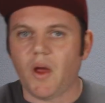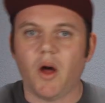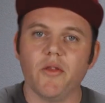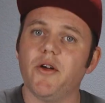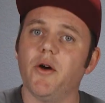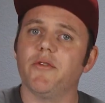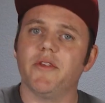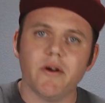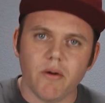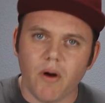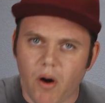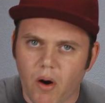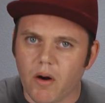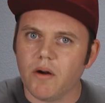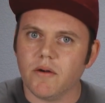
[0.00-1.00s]
although
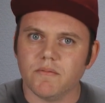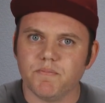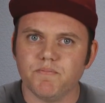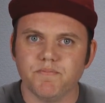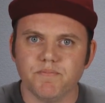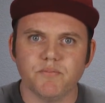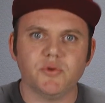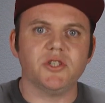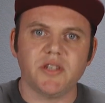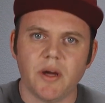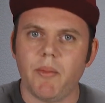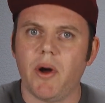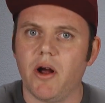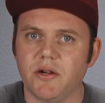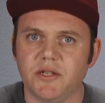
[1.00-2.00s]
there are
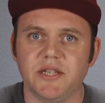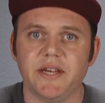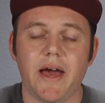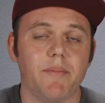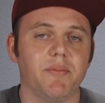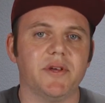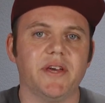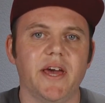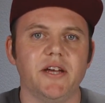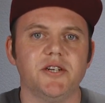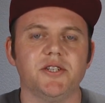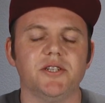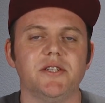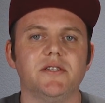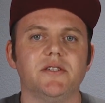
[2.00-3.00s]
some RC
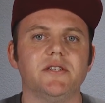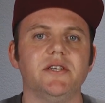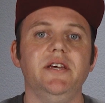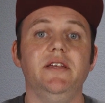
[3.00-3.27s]
applications